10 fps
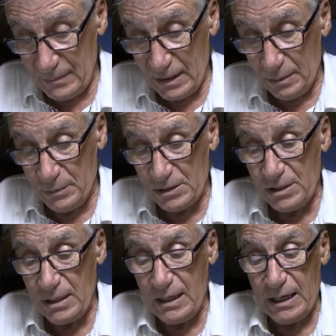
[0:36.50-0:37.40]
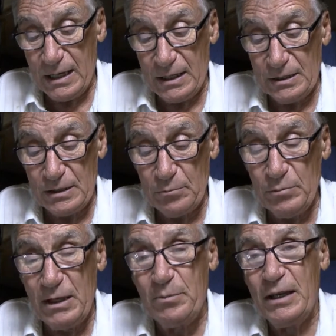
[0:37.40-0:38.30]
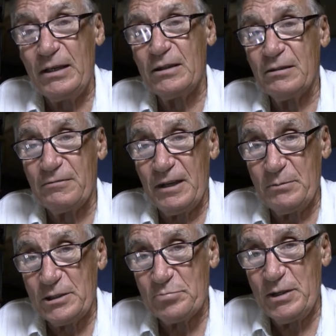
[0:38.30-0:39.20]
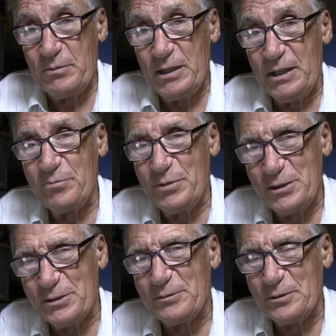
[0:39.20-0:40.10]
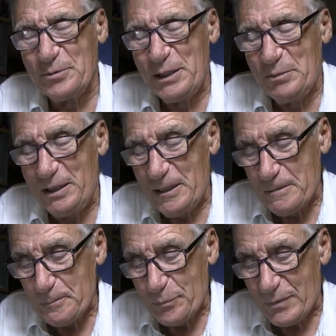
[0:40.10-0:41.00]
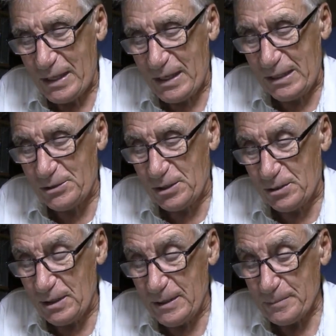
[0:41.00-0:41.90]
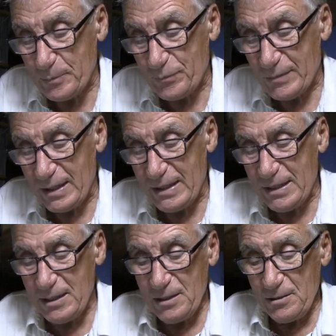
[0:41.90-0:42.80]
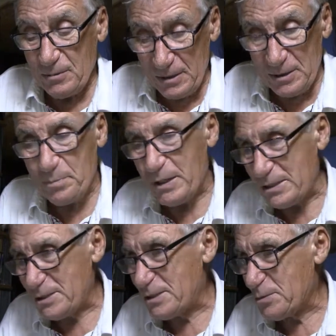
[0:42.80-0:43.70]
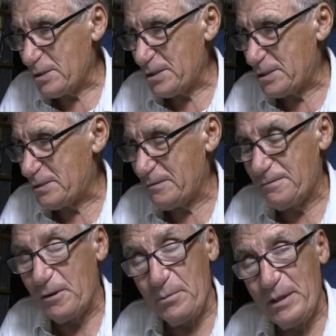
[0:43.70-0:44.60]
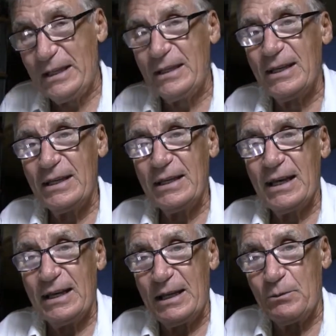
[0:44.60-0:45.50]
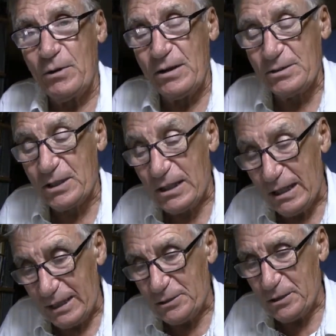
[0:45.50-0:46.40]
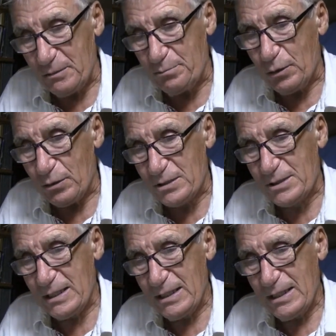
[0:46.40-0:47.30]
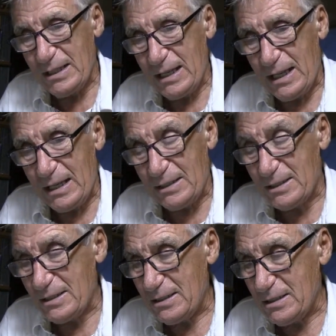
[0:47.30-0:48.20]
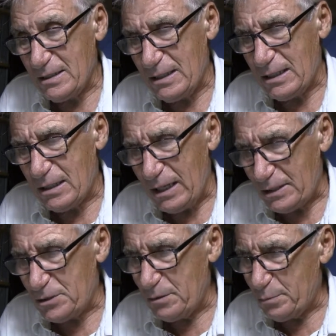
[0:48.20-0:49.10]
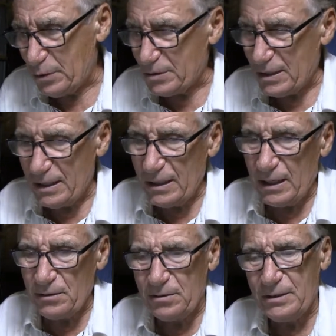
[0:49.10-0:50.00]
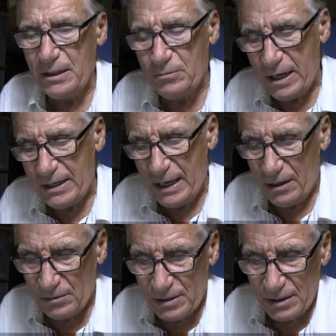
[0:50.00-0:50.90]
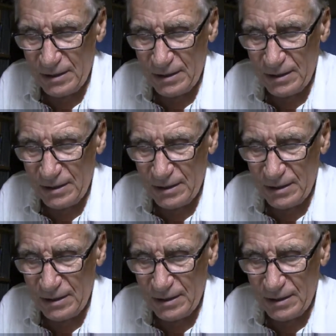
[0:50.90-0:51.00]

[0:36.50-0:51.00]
let me see, and Bibi, famous Bibi, beautiful Bibi. And so one of the presents was for me, and it was a collection of books. And the collection of books, I already read out